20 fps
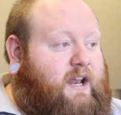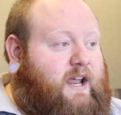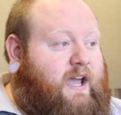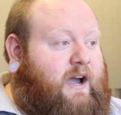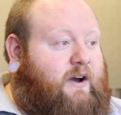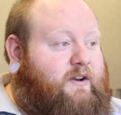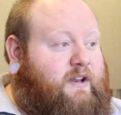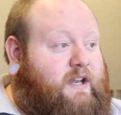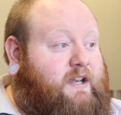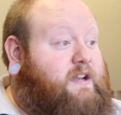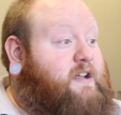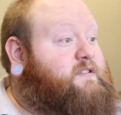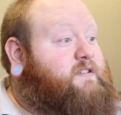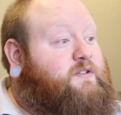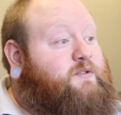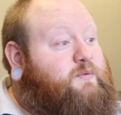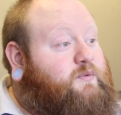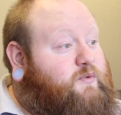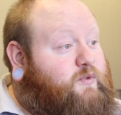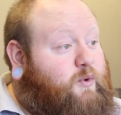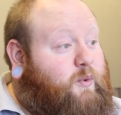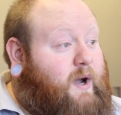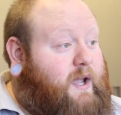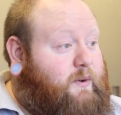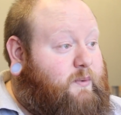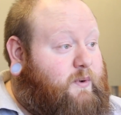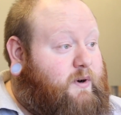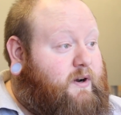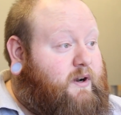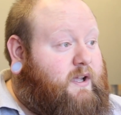it out, and it doesn't
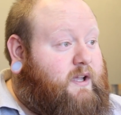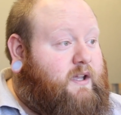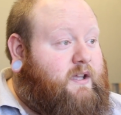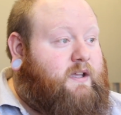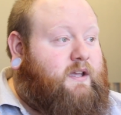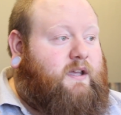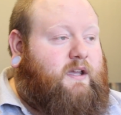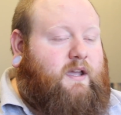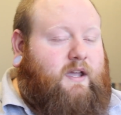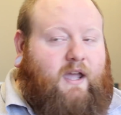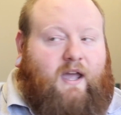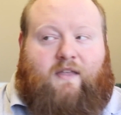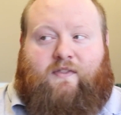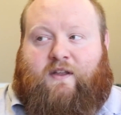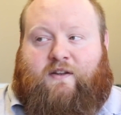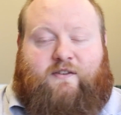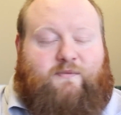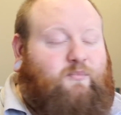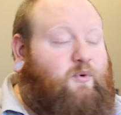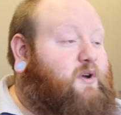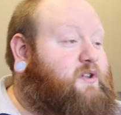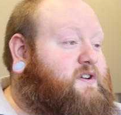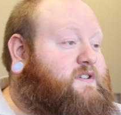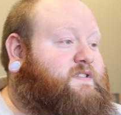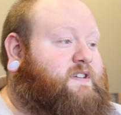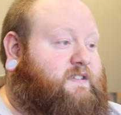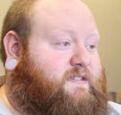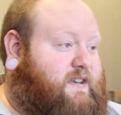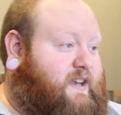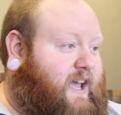quite work. And then spoiler
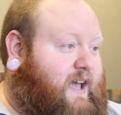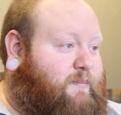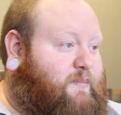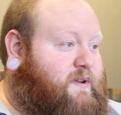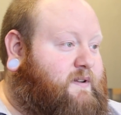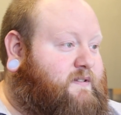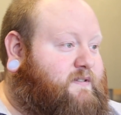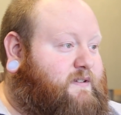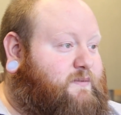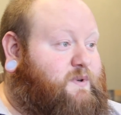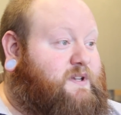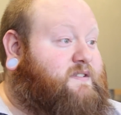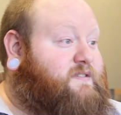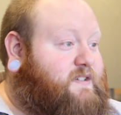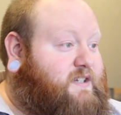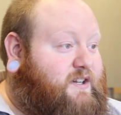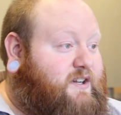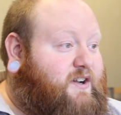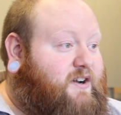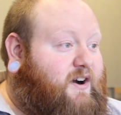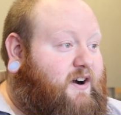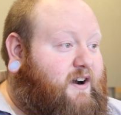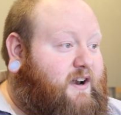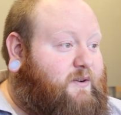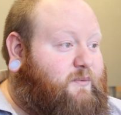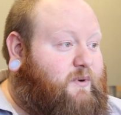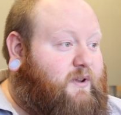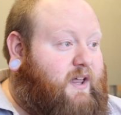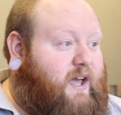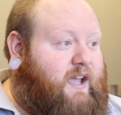season happens, and we see a card,
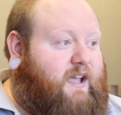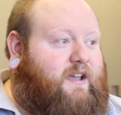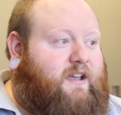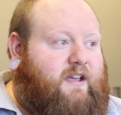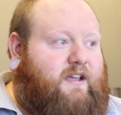and we're like,